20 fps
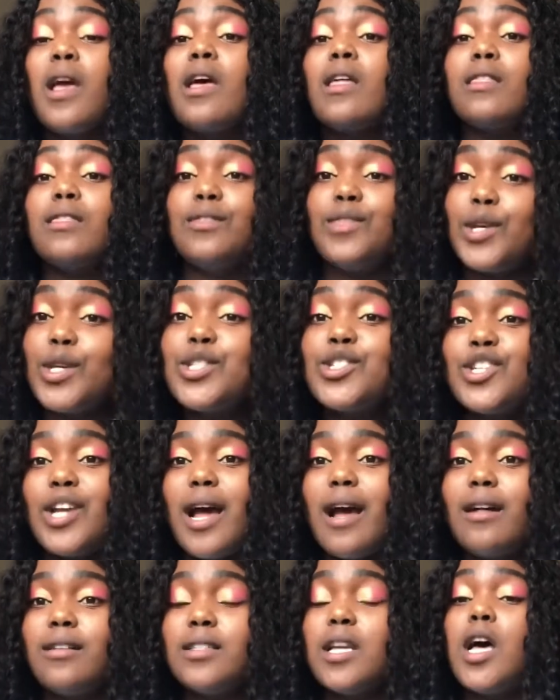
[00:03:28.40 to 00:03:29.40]
This
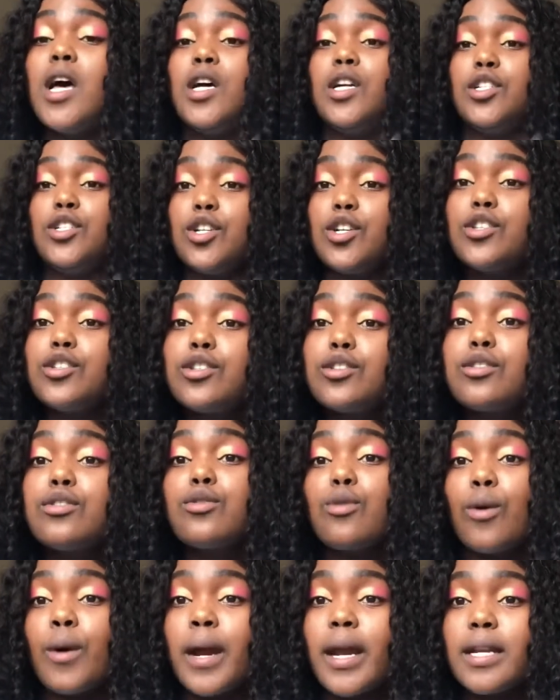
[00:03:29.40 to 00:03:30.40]
child
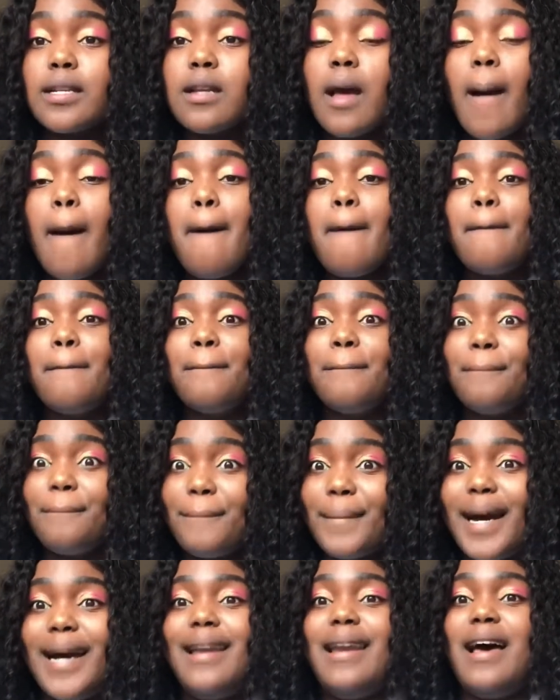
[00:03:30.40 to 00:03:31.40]
destroyed
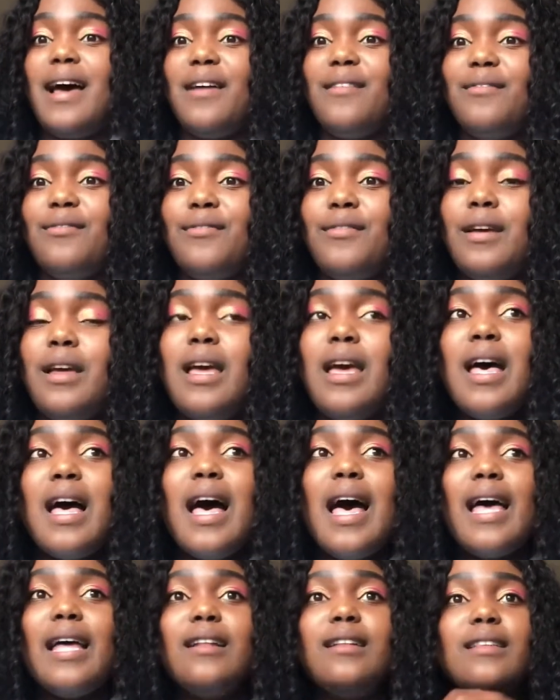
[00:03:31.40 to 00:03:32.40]
my life.
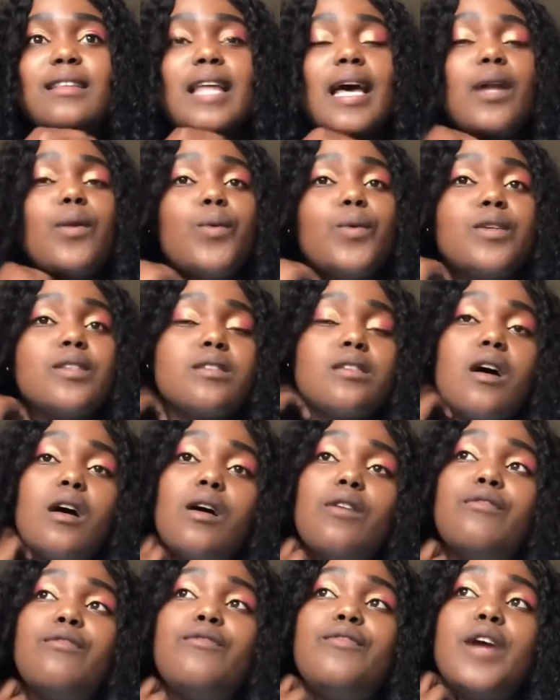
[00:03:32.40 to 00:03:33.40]
And that was
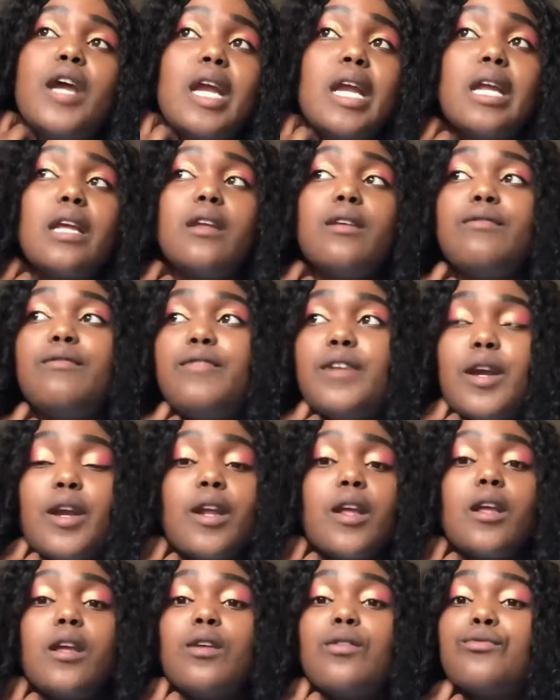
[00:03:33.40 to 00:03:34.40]
a very,
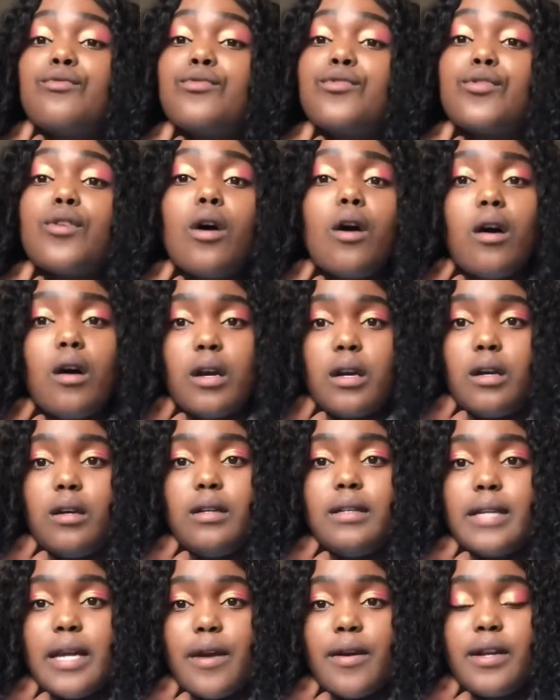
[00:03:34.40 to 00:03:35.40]
very wrong
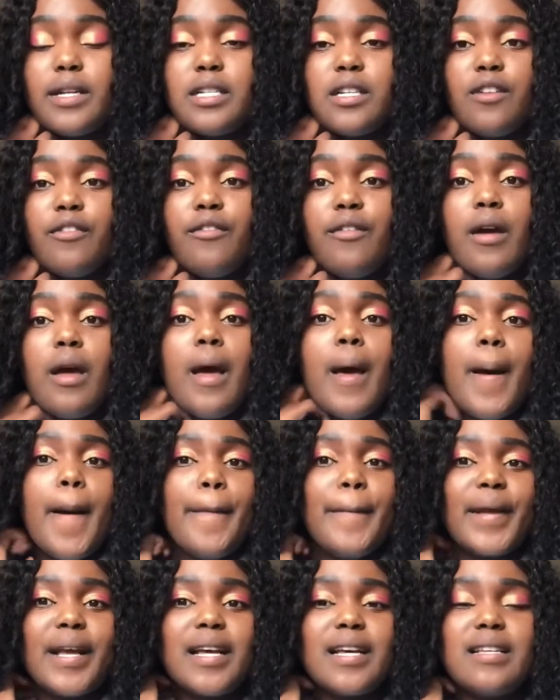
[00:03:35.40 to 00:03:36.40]
narrative,
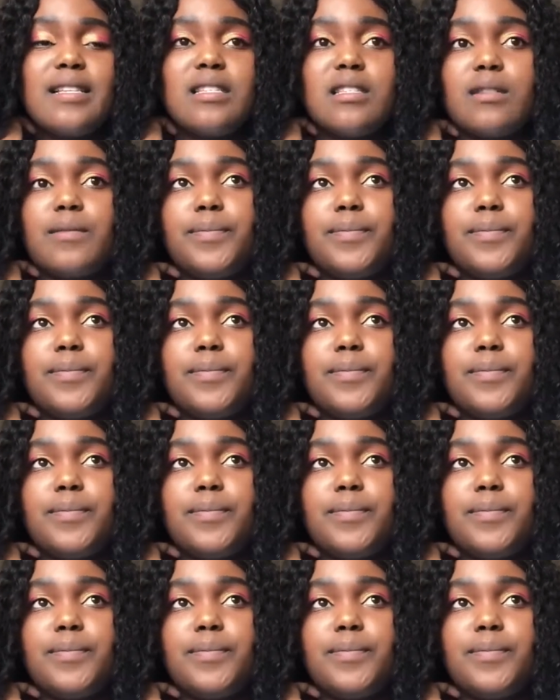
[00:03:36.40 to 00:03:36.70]
because